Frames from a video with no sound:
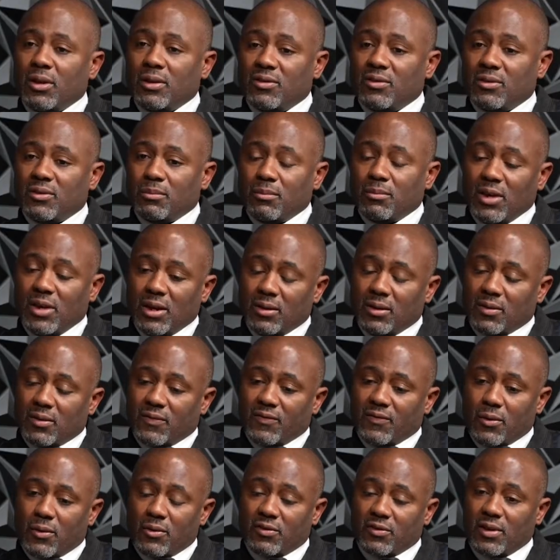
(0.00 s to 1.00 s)
to meet
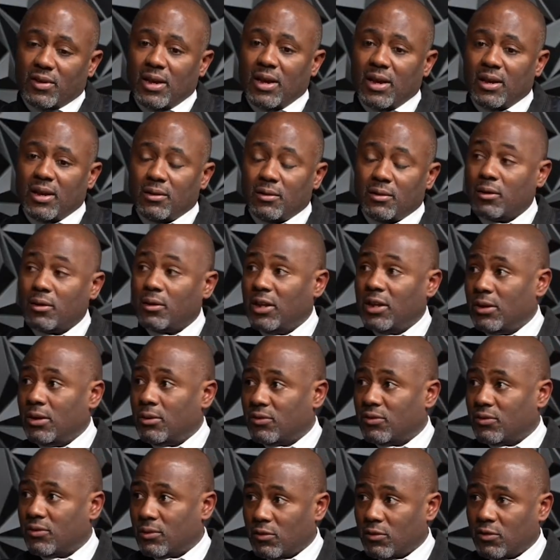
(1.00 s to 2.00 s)
firsthand the
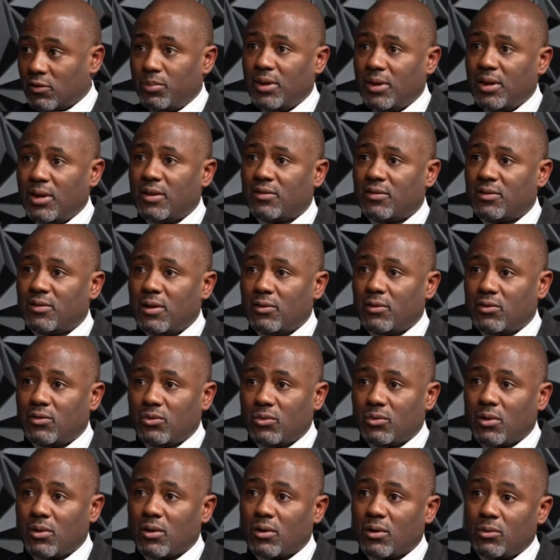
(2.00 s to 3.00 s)
leaders of those PSAs,
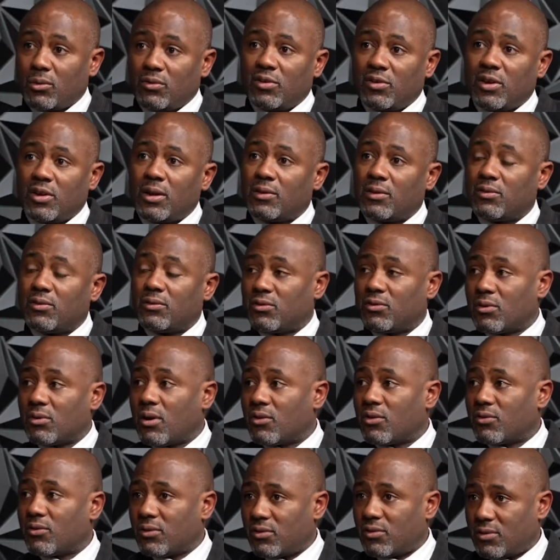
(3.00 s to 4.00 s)
who are lieutenants and
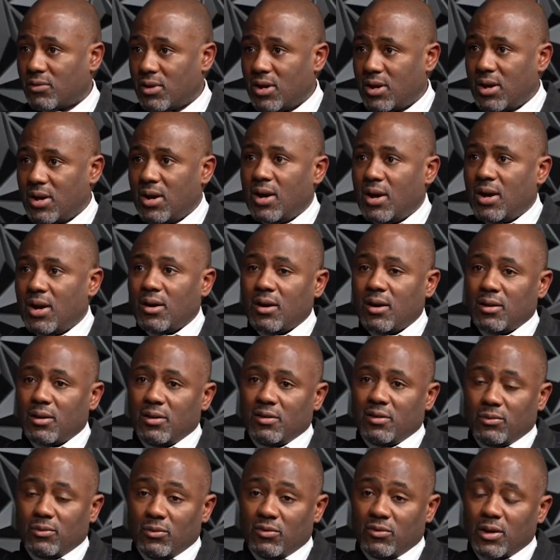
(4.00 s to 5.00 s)
sergeants.
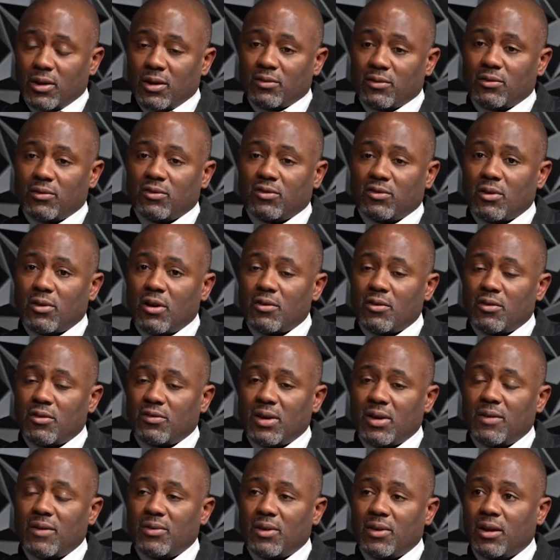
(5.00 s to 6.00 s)
These lieutenants and sergeants
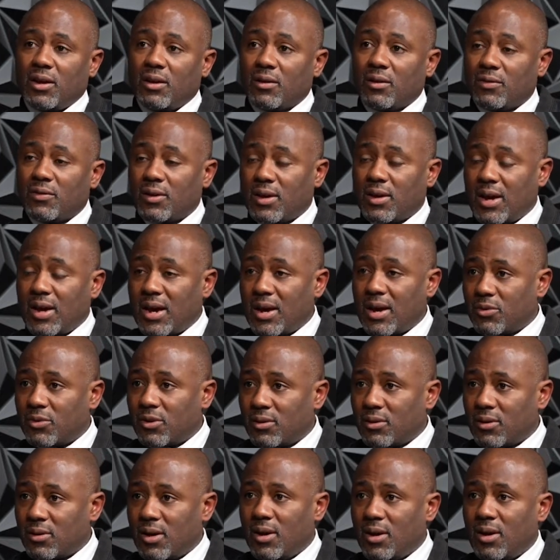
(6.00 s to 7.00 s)
have the ear of the
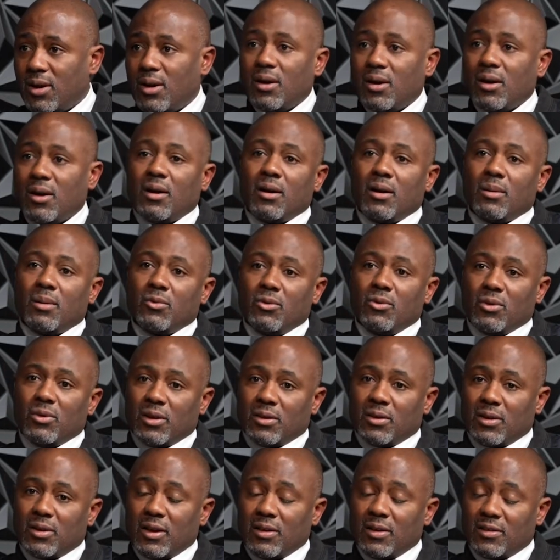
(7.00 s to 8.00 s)
captain, who
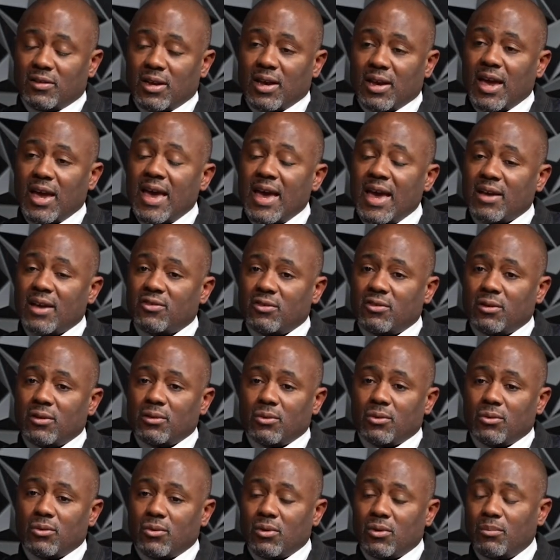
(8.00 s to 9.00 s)
can then take action
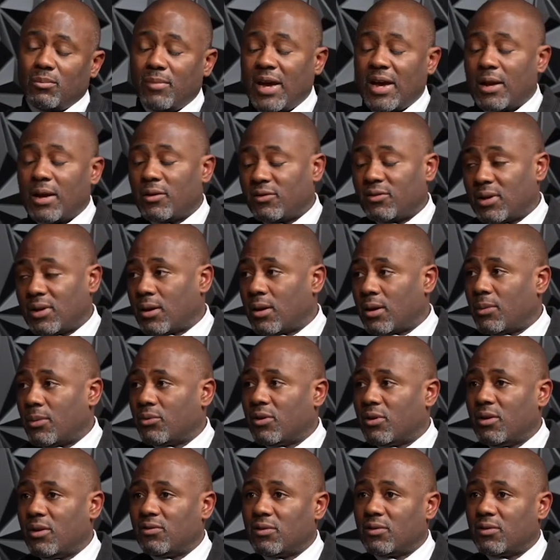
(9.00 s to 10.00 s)
on matters that come to his